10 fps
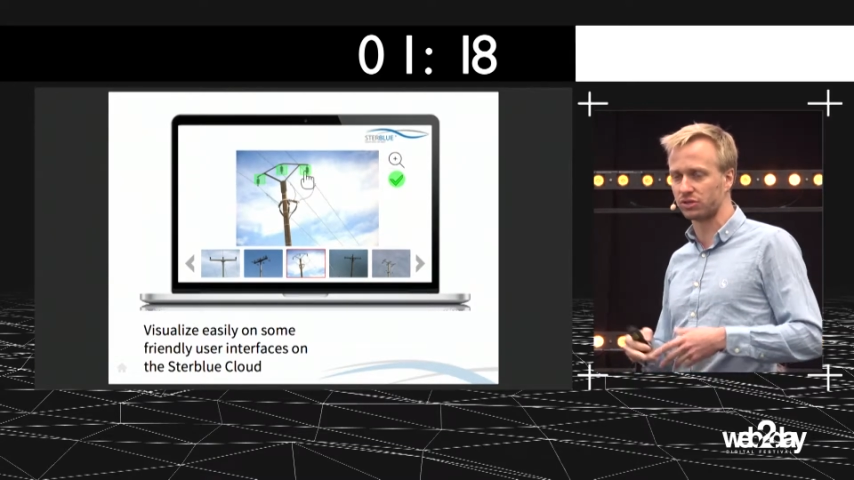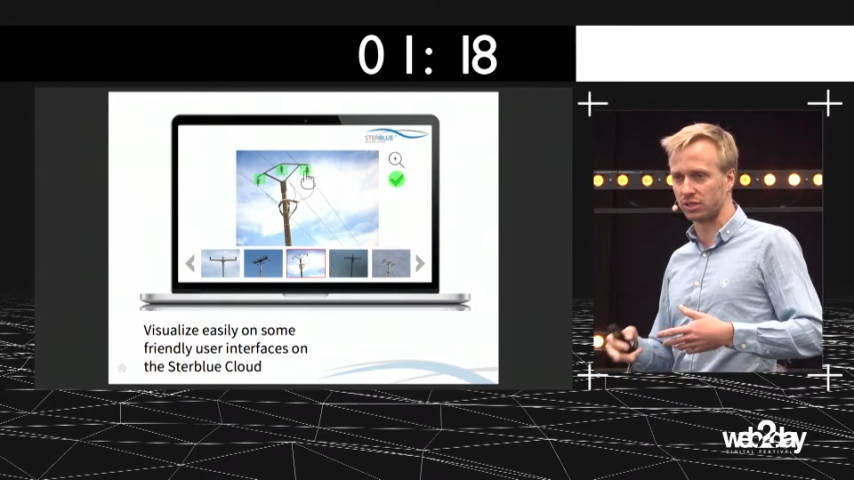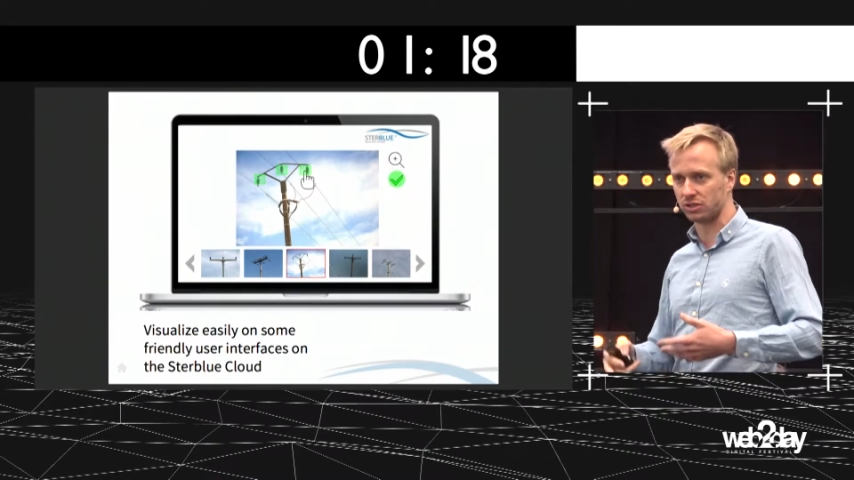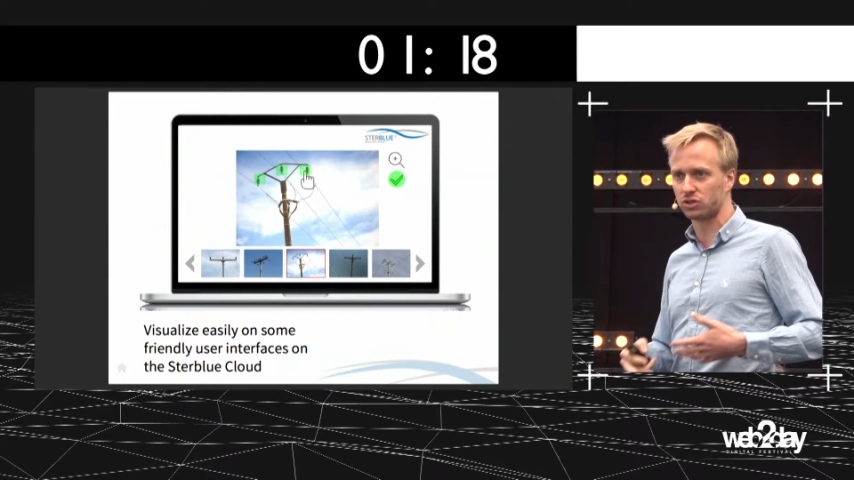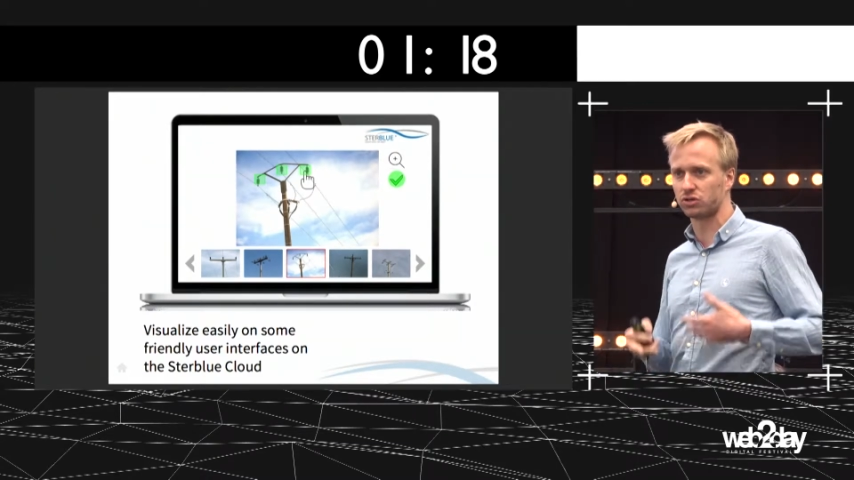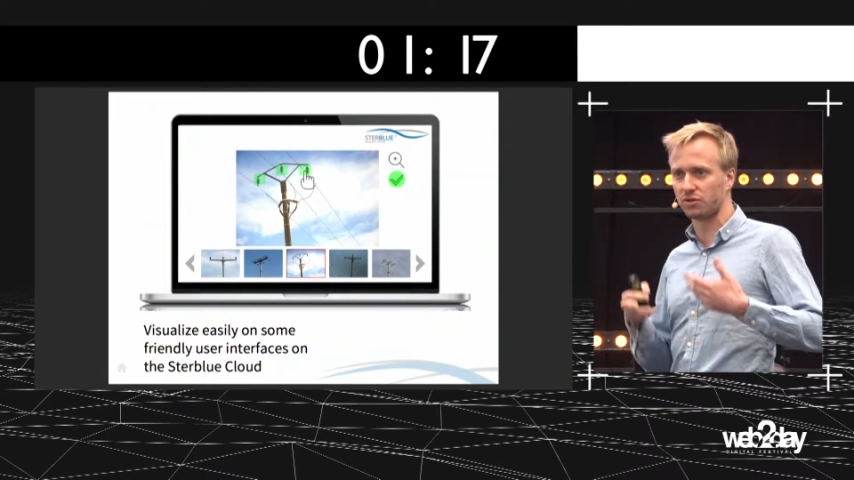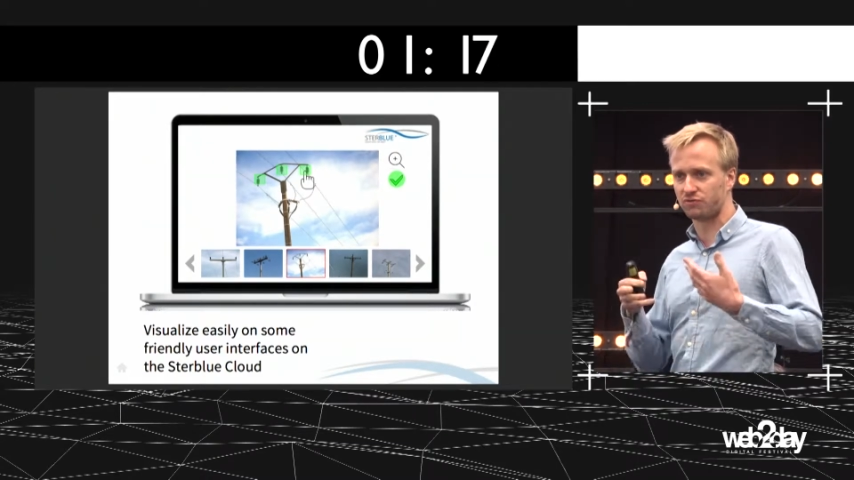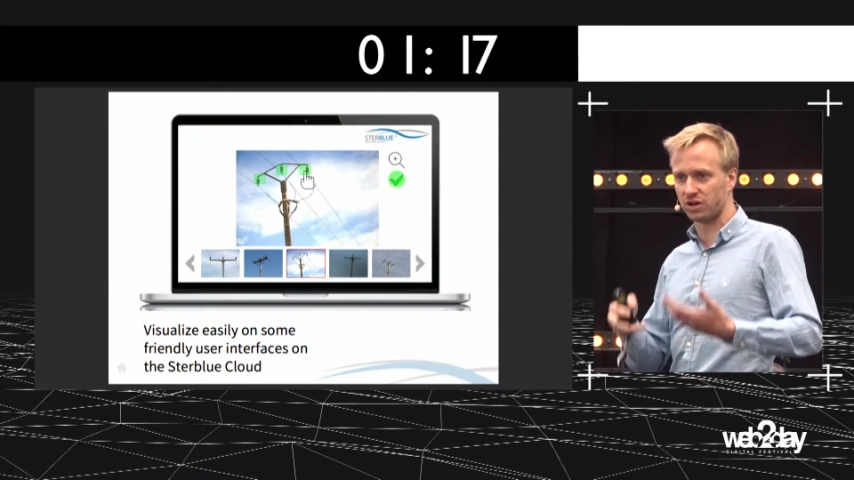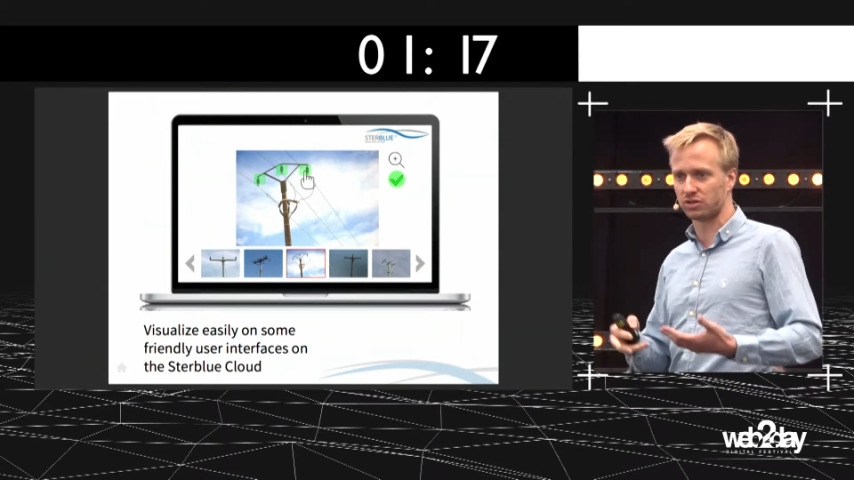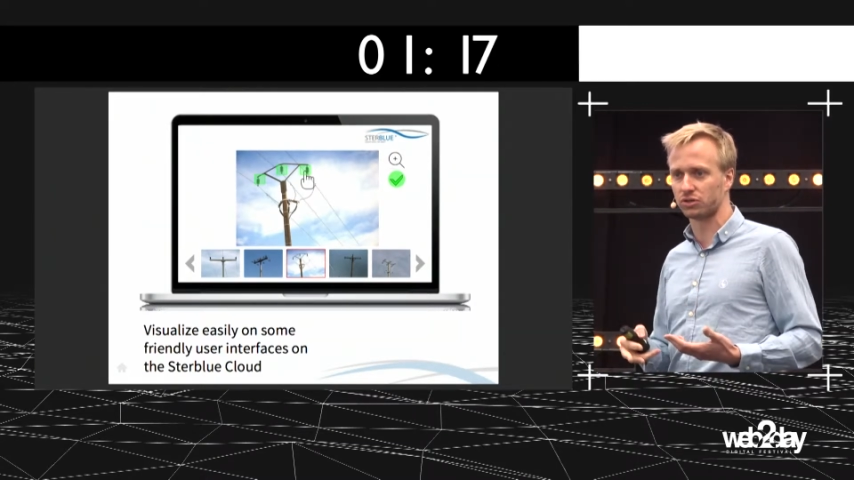industrial
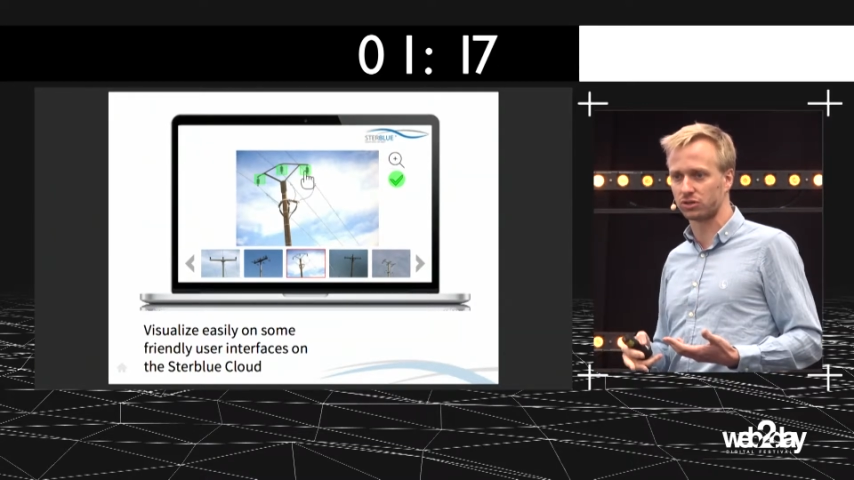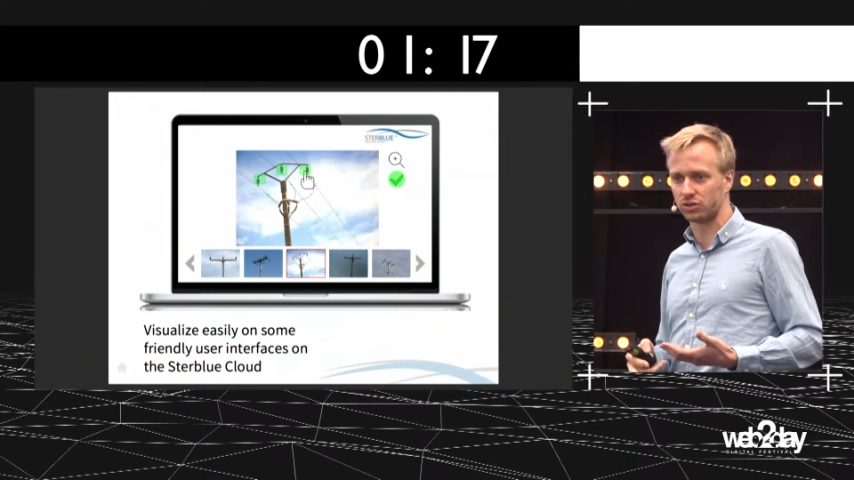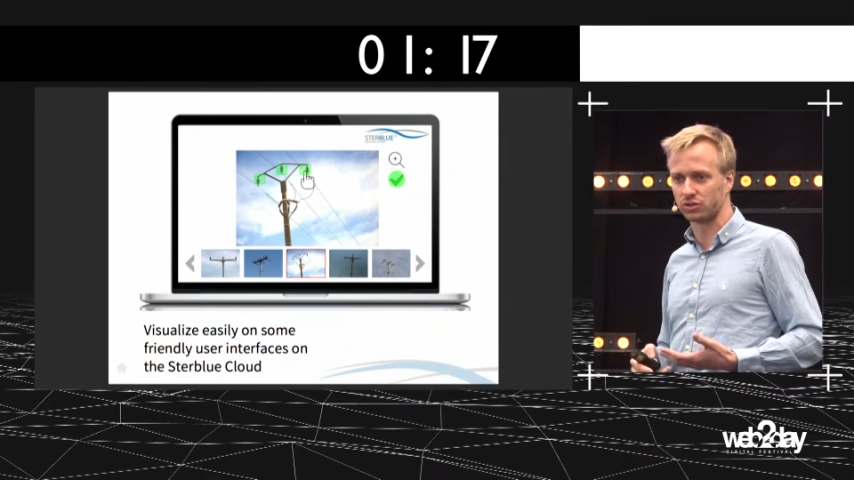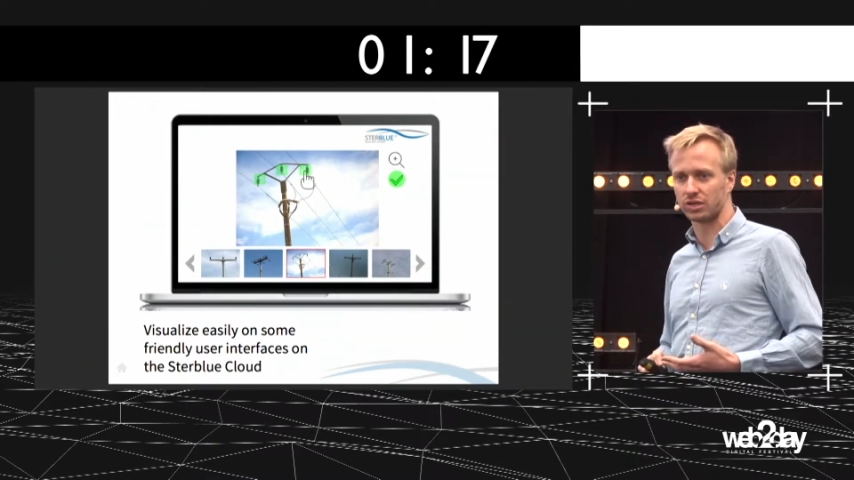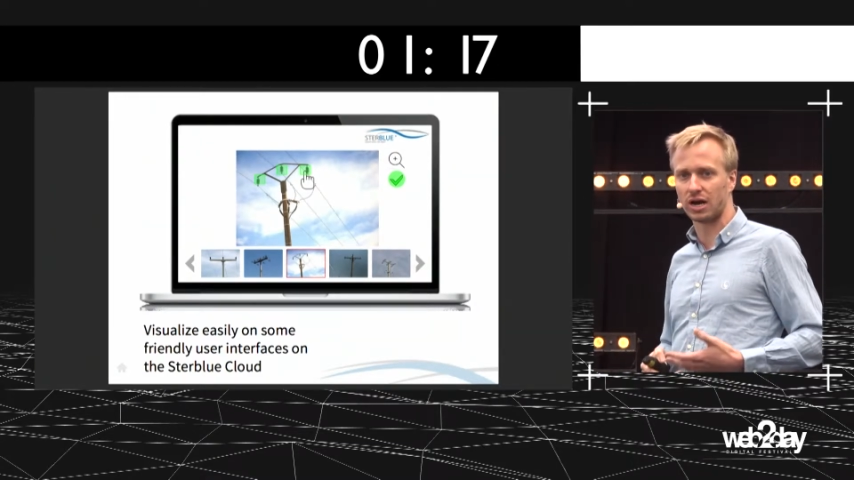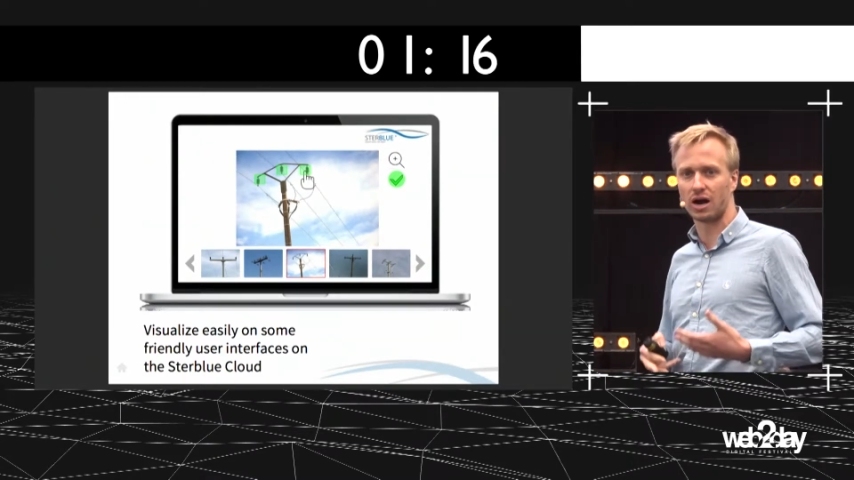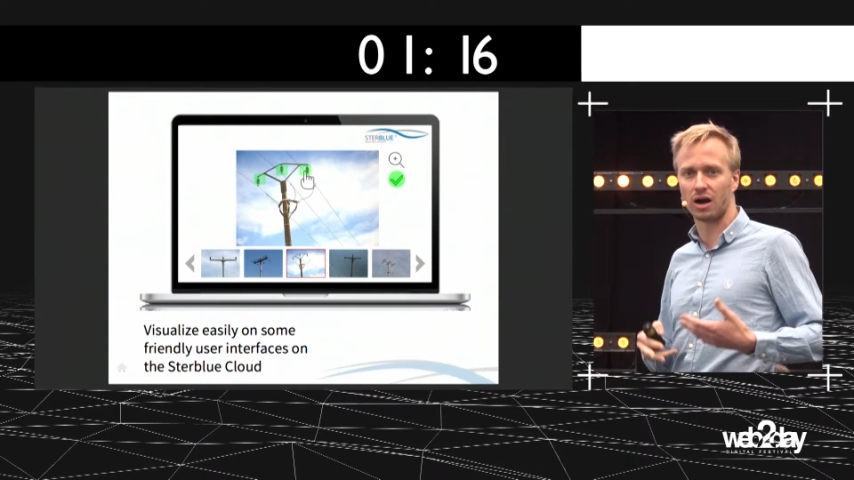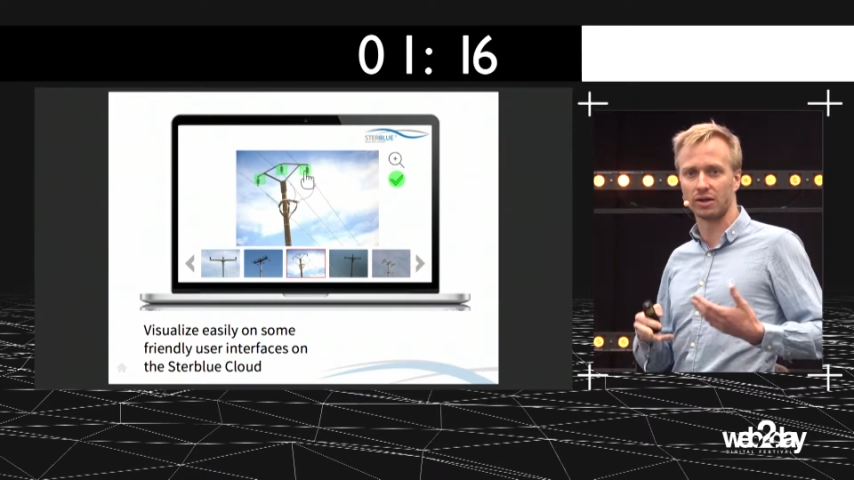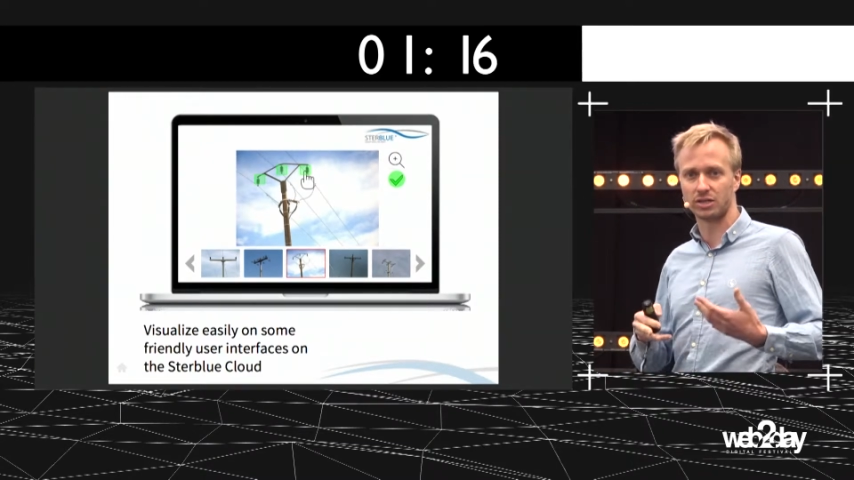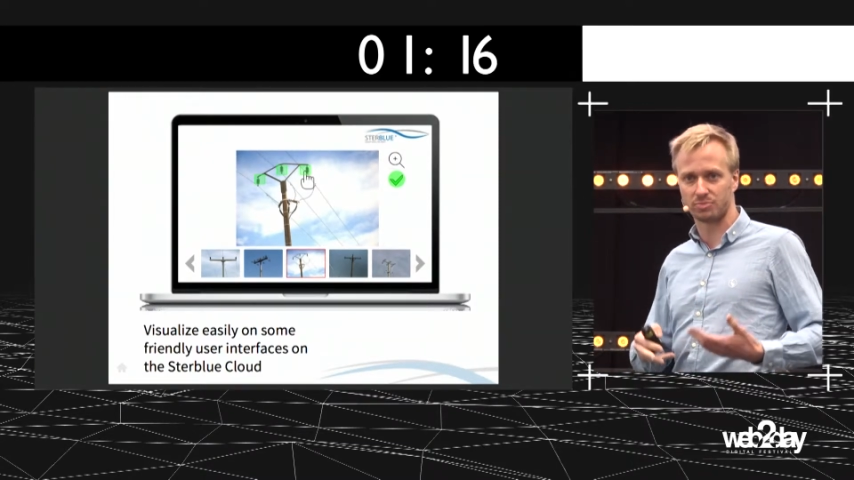infrastructures are
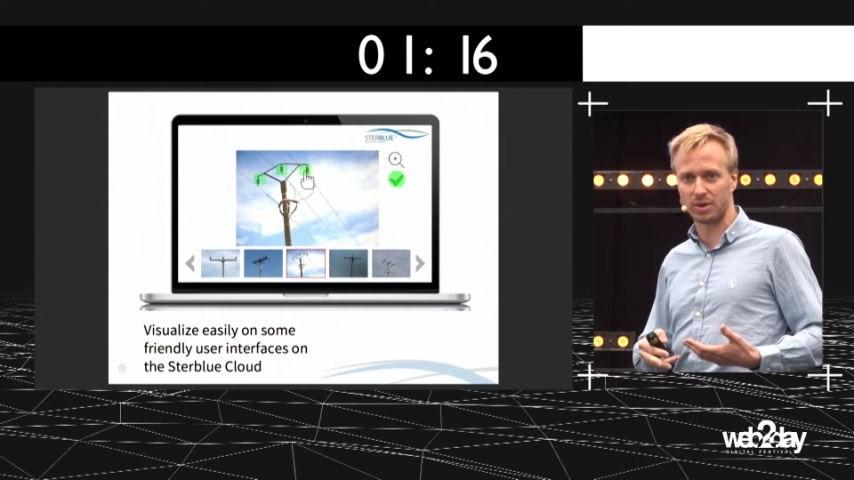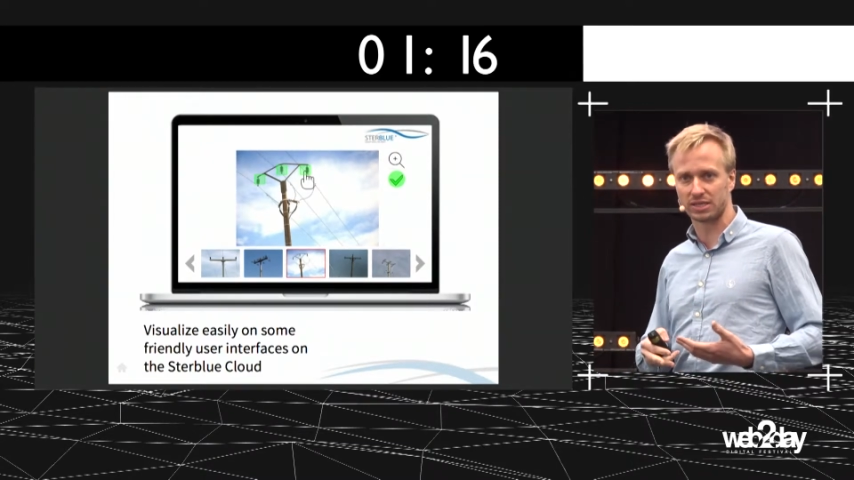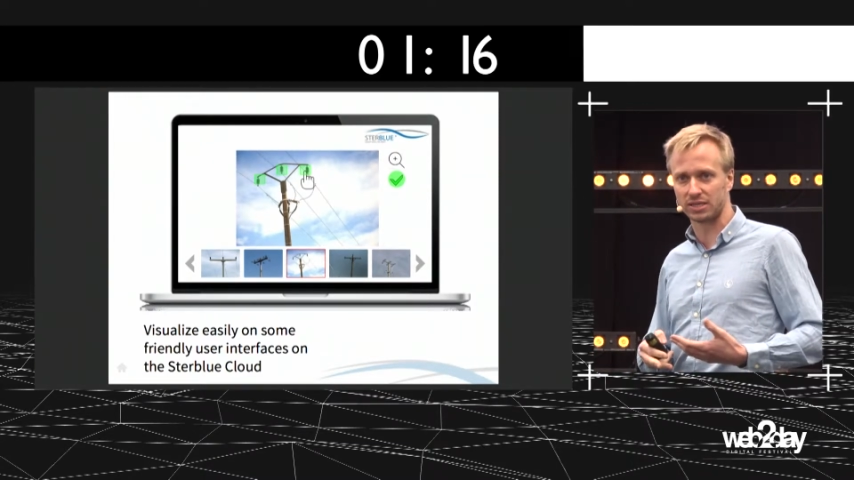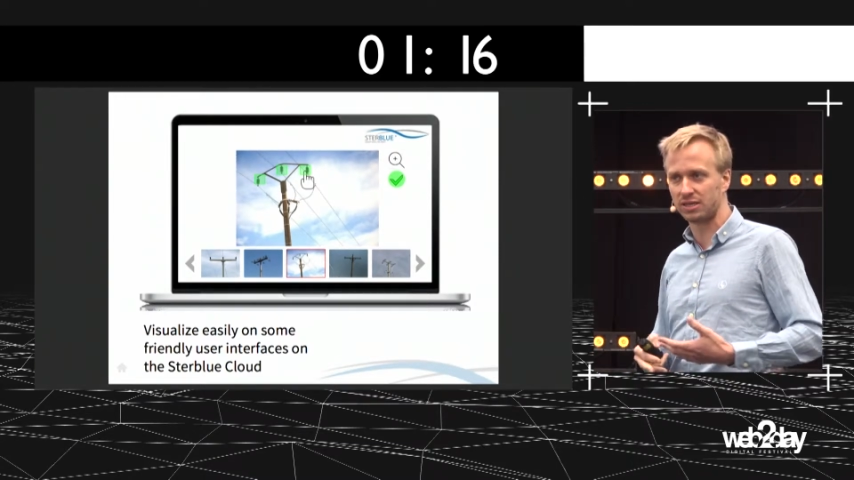inspected,